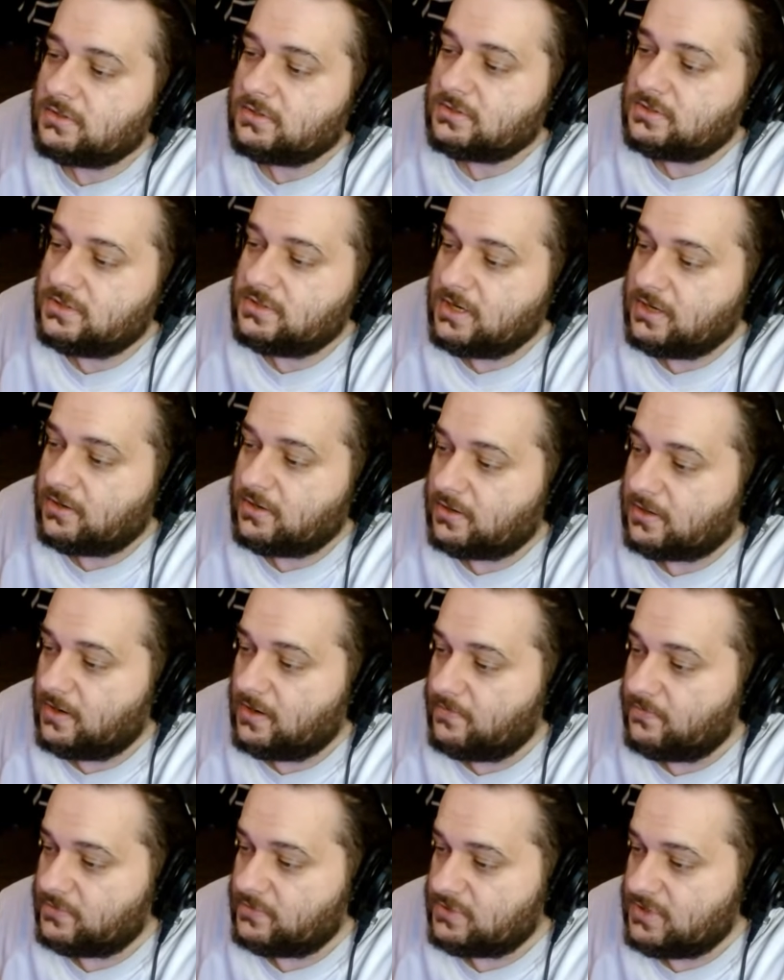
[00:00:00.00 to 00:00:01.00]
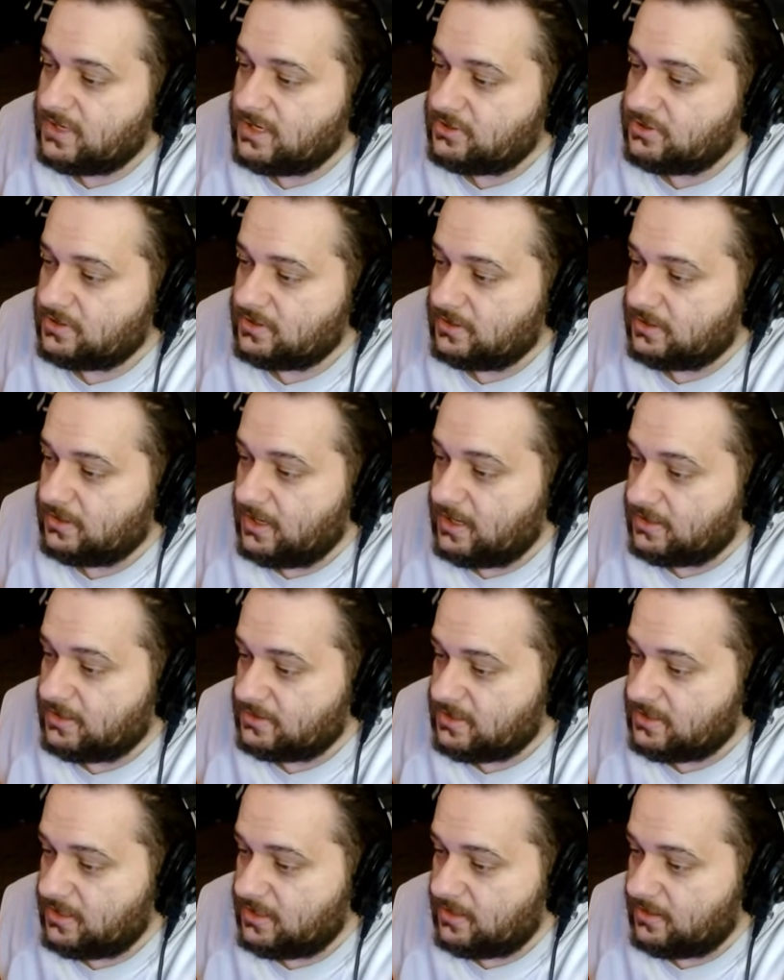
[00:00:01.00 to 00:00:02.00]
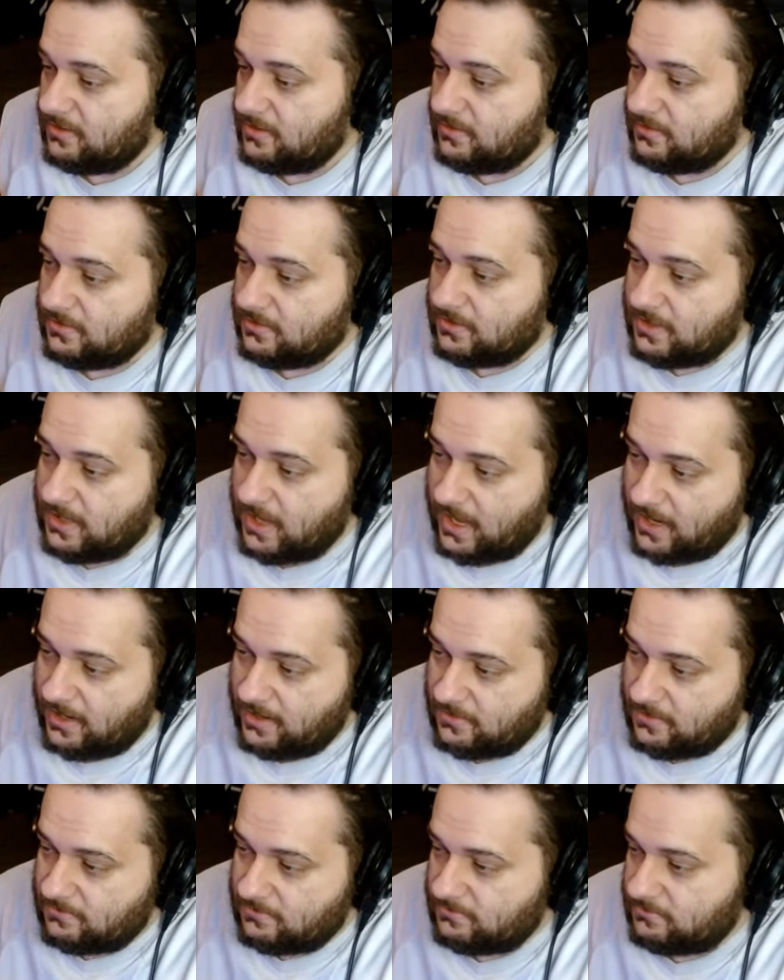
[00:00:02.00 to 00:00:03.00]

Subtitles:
Secret conversation, antenna, cat.